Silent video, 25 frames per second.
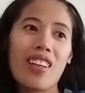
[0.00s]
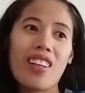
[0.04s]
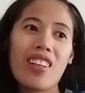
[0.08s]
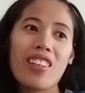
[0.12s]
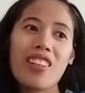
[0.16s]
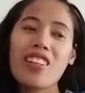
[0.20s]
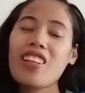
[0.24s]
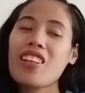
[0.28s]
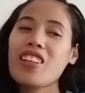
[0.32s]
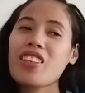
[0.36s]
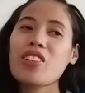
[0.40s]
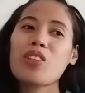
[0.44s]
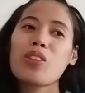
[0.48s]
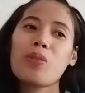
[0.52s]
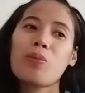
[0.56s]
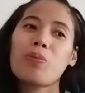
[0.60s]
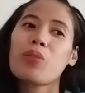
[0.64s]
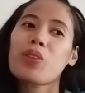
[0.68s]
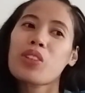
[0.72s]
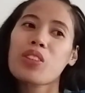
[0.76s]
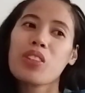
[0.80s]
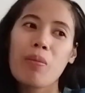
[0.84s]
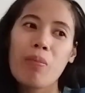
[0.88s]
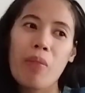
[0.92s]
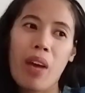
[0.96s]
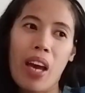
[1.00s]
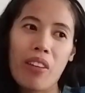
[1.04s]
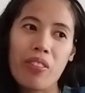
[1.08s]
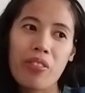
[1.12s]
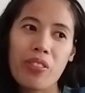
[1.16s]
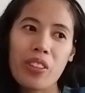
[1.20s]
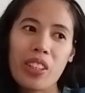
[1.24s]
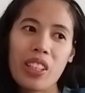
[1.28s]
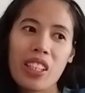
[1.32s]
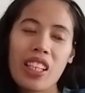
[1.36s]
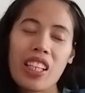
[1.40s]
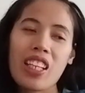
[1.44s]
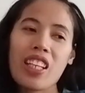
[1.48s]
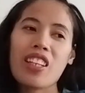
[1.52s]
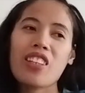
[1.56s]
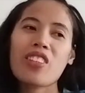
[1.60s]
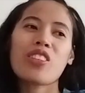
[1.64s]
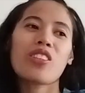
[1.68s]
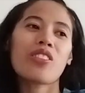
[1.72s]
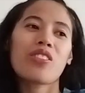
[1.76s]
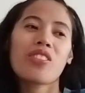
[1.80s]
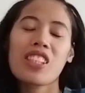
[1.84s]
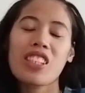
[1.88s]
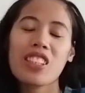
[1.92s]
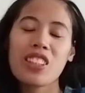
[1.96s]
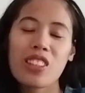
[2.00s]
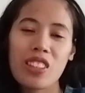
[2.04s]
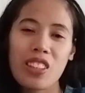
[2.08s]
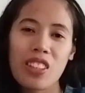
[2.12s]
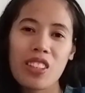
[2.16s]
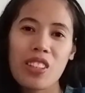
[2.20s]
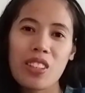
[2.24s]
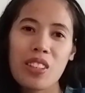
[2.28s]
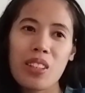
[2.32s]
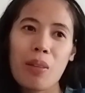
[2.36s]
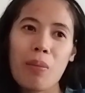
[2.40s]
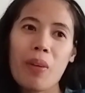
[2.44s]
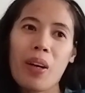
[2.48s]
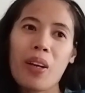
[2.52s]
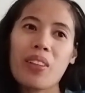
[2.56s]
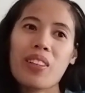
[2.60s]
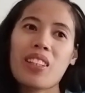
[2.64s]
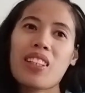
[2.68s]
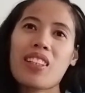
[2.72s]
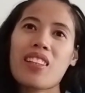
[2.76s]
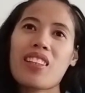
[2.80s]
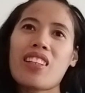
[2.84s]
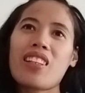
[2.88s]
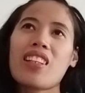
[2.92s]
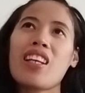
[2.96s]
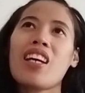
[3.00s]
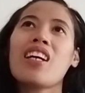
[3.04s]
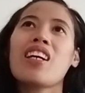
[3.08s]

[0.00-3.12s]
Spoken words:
like you put some effort here. You're really serious about it, and